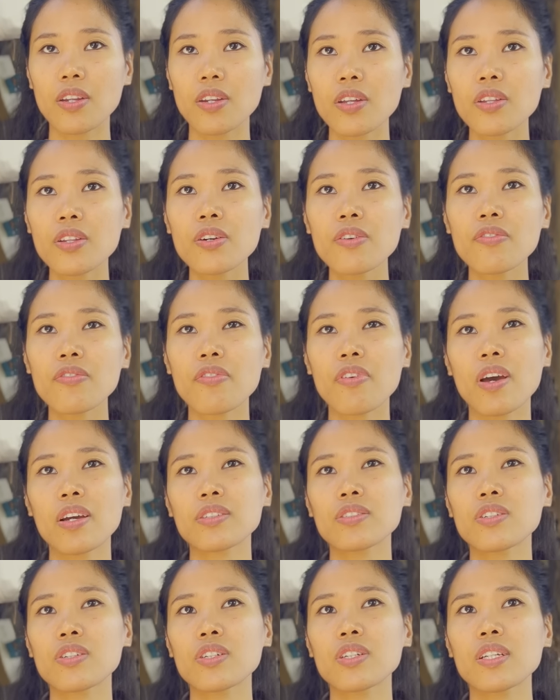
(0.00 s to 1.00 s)
another
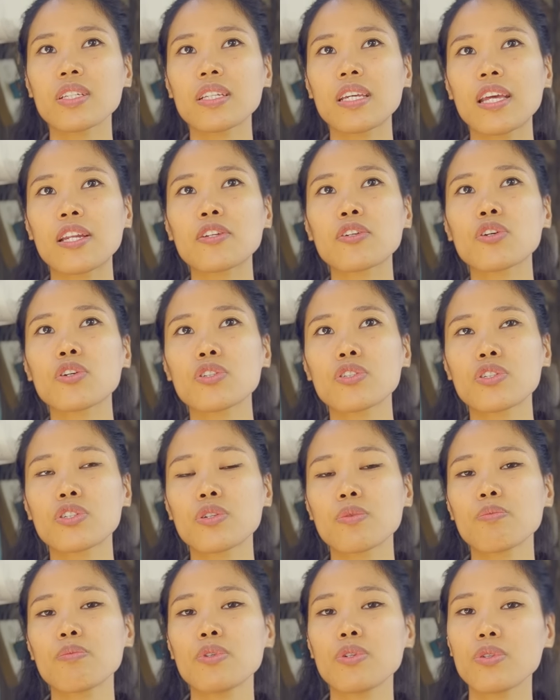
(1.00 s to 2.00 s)
factor that can
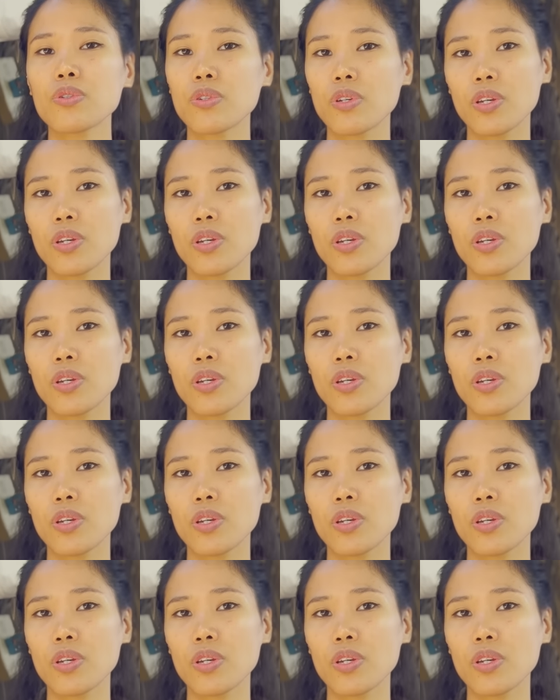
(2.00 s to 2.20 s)
contribute